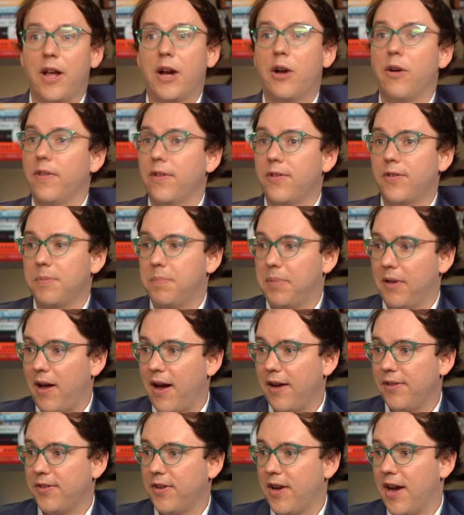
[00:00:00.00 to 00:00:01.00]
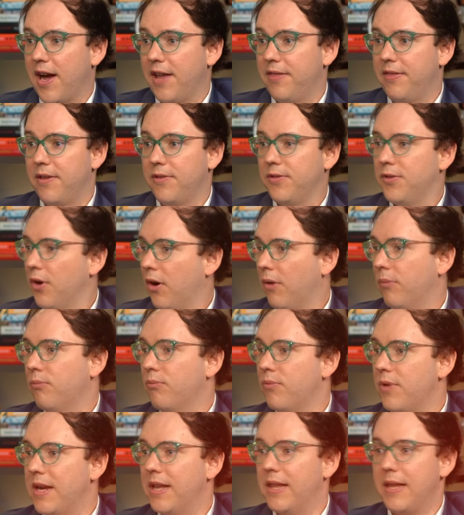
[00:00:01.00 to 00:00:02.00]
on the supply side, there's not
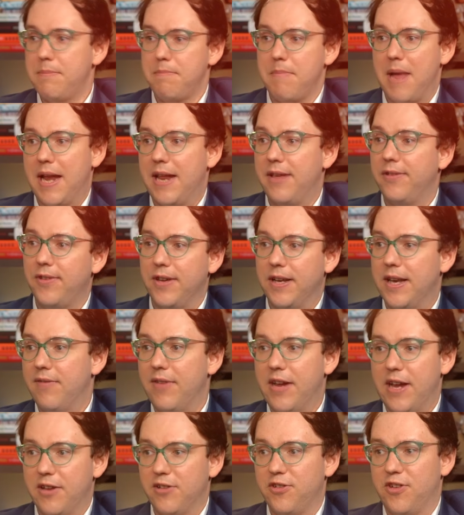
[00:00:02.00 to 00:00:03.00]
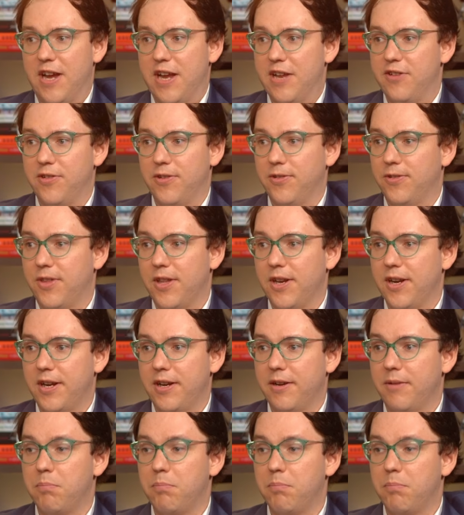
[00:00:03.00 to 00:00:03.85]
really many significant changes that are